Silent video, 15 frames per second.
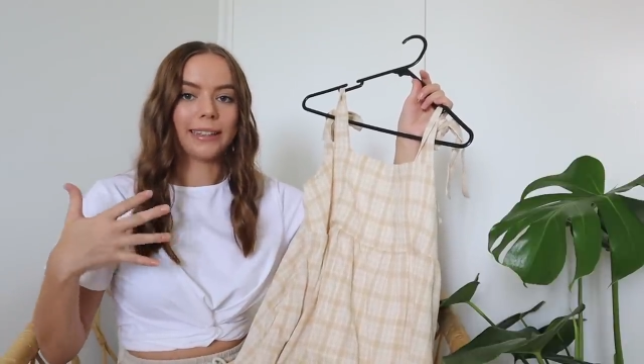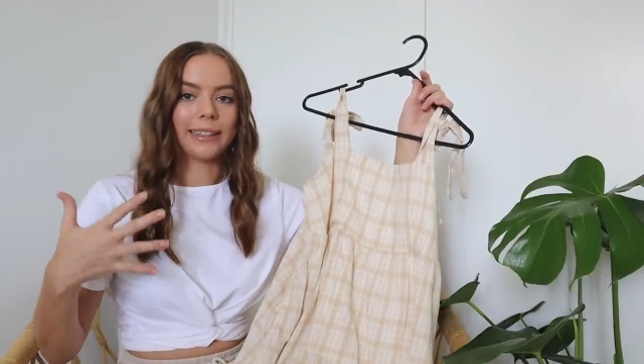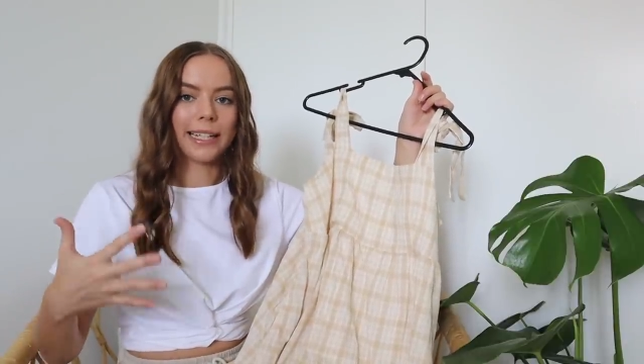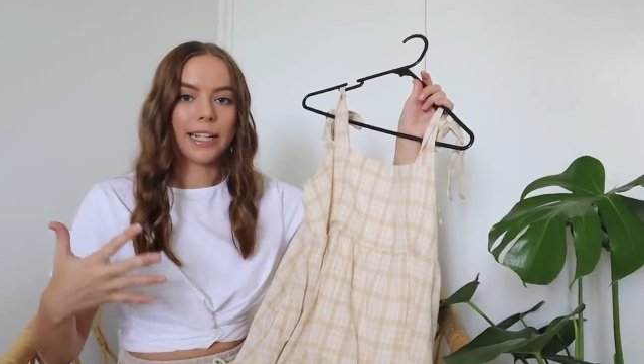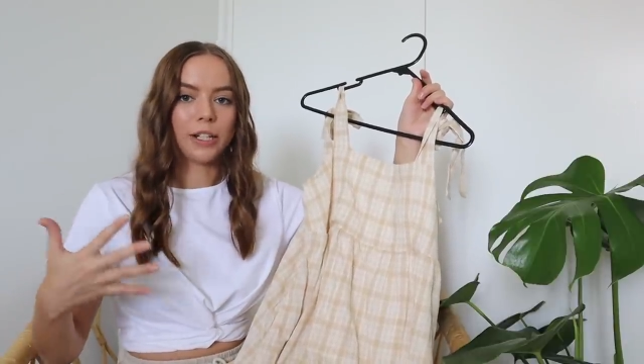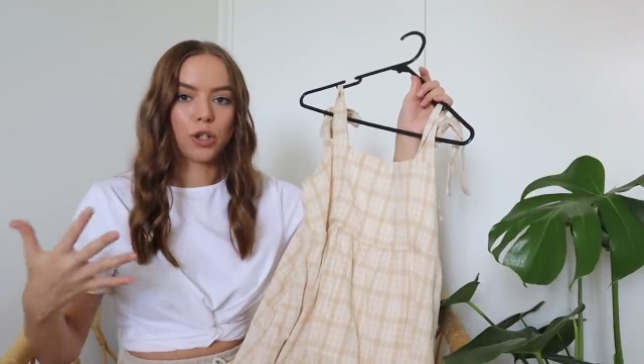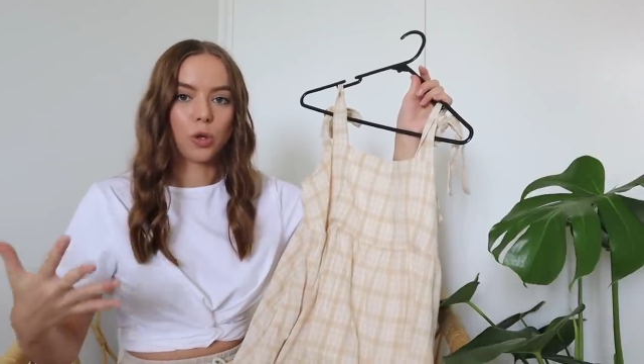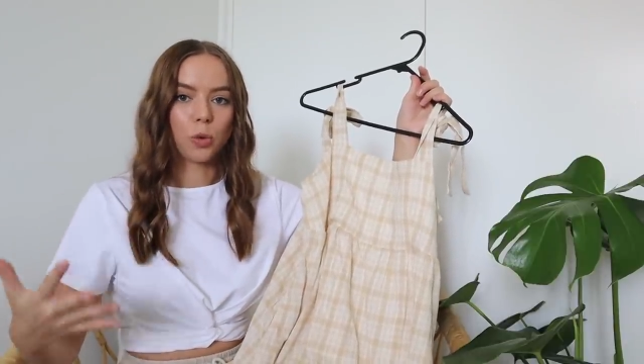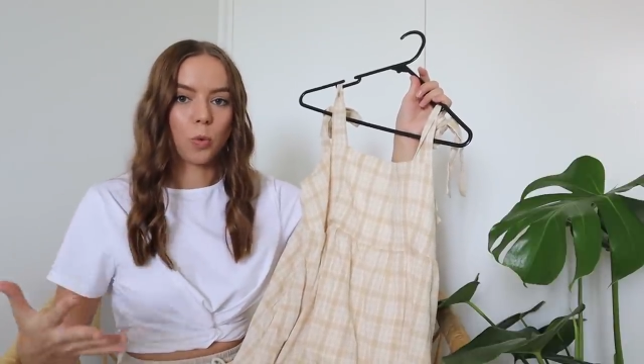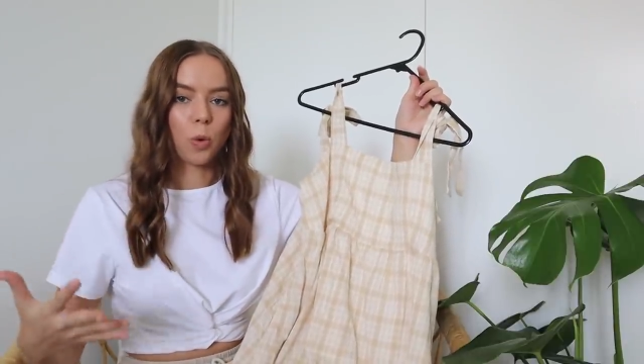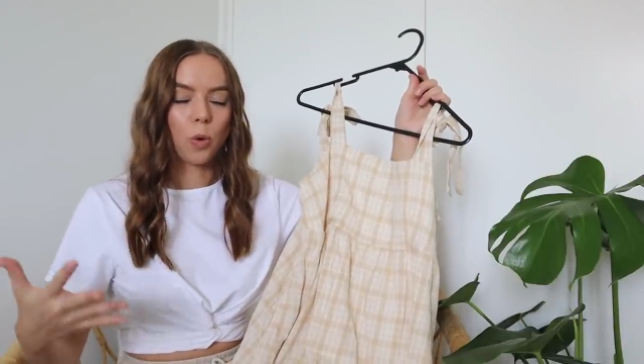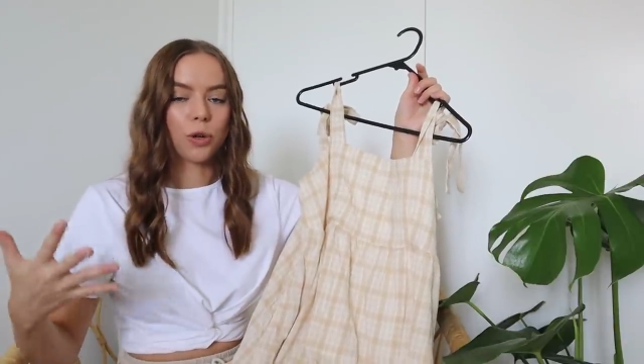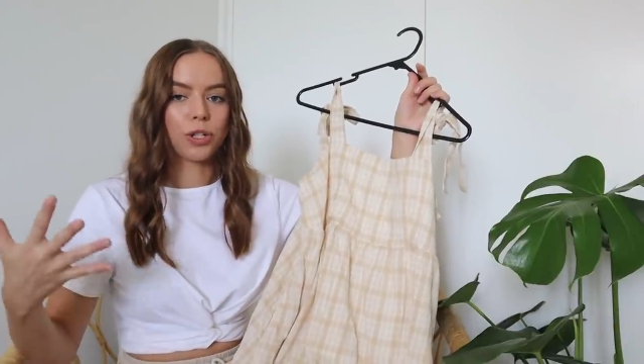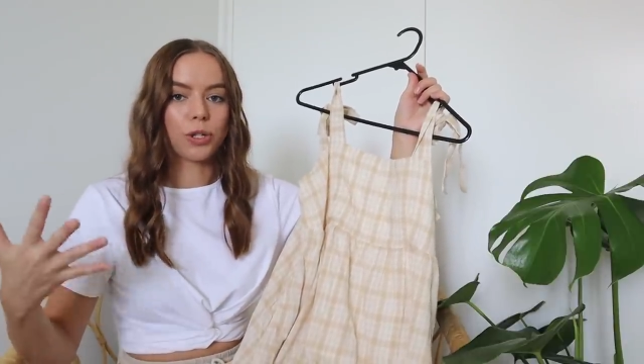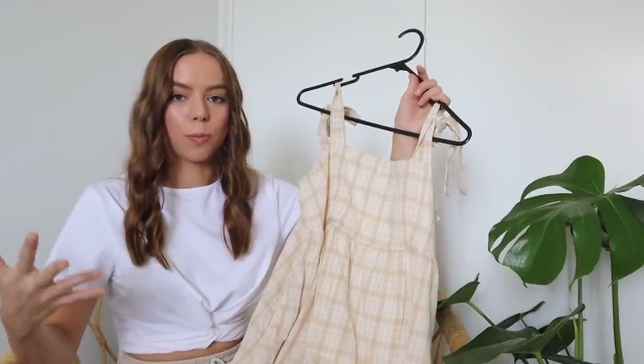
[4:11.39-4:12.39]
lean
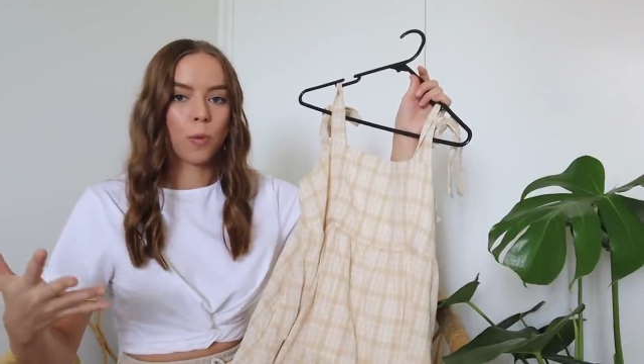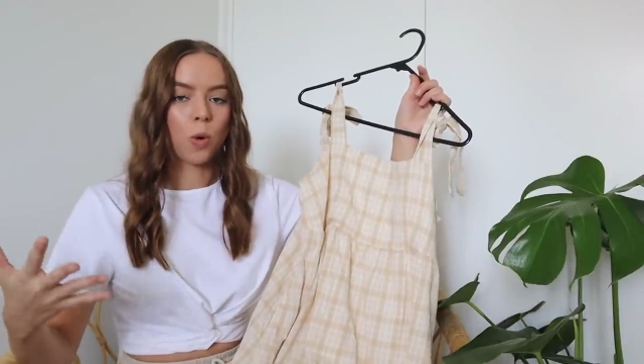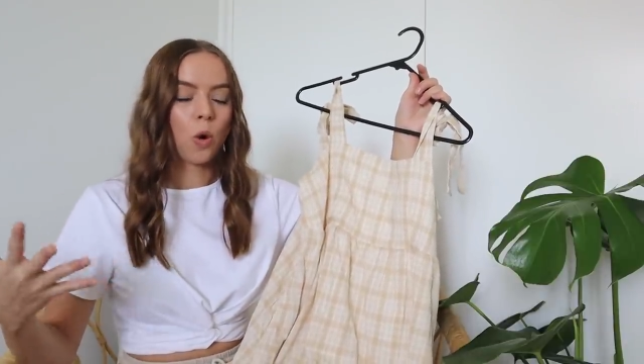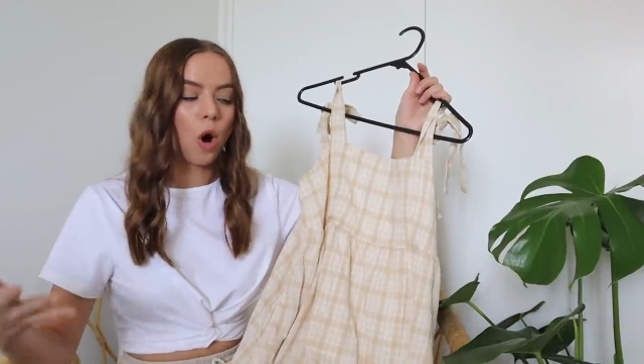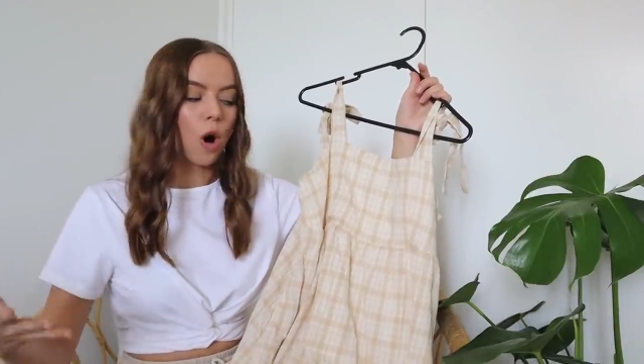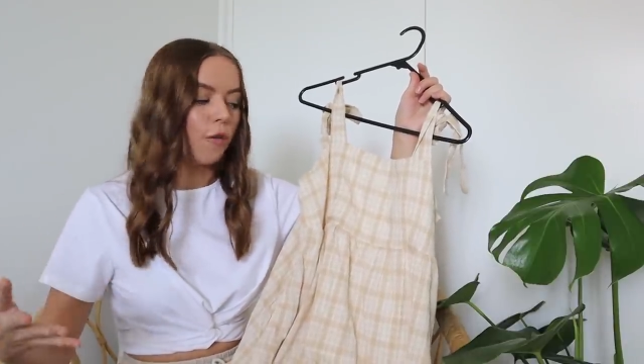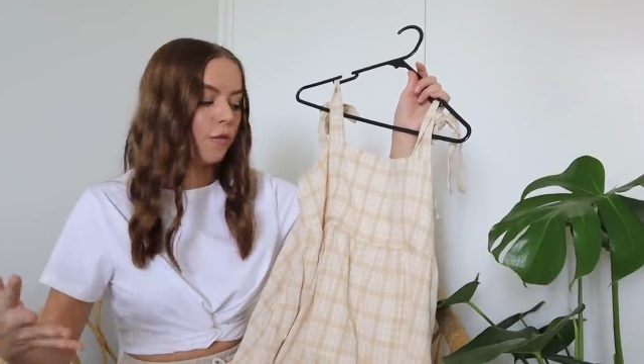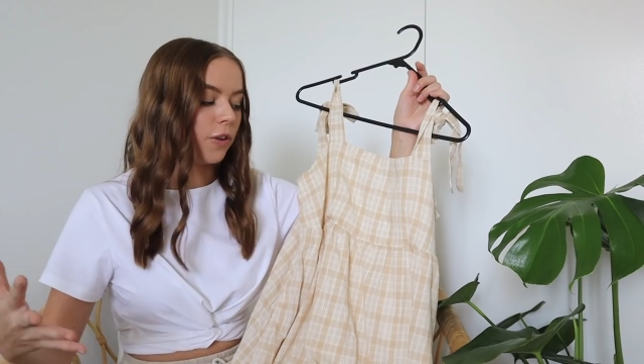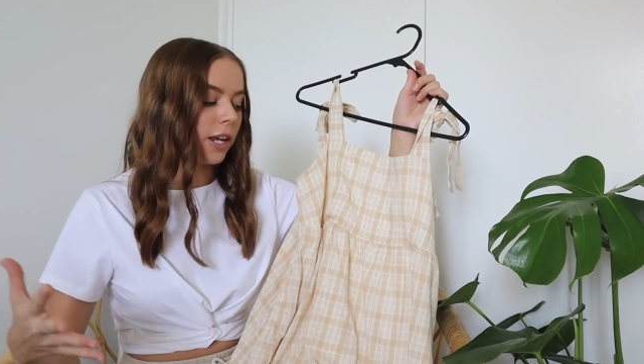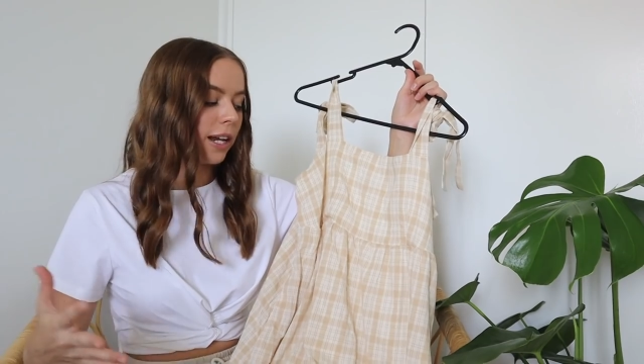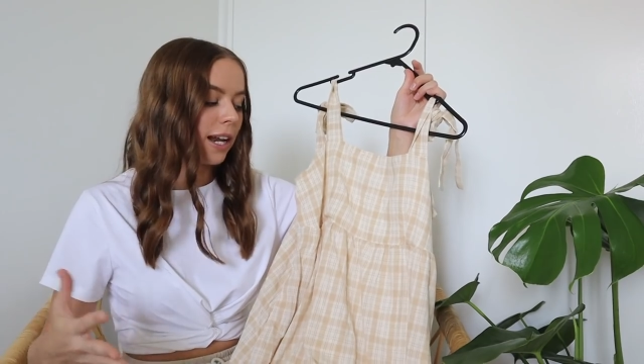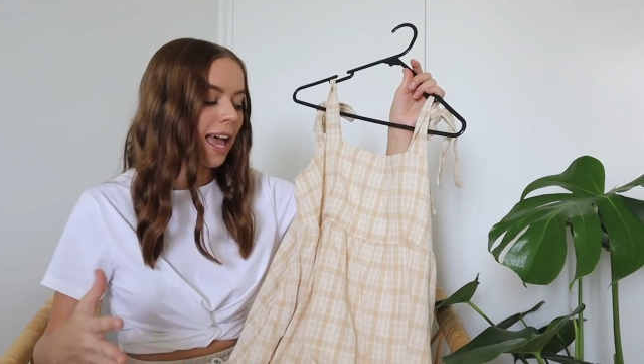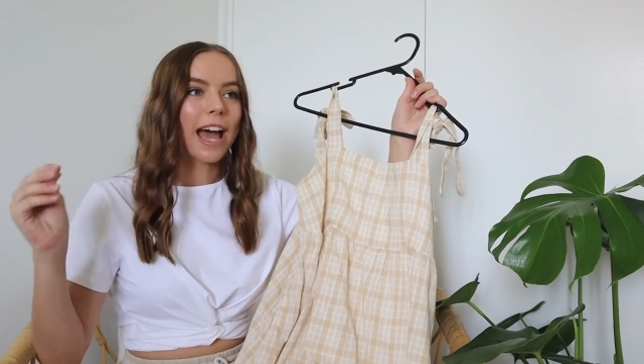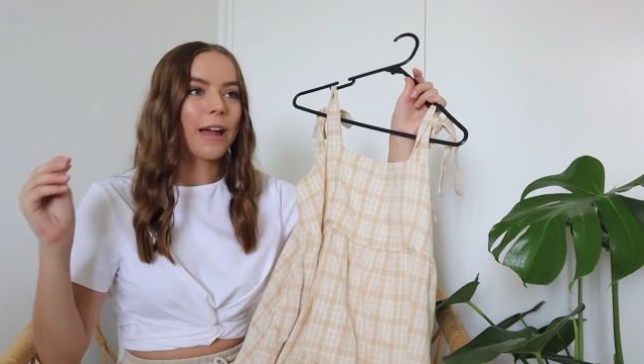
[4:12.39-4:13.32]
towards more often.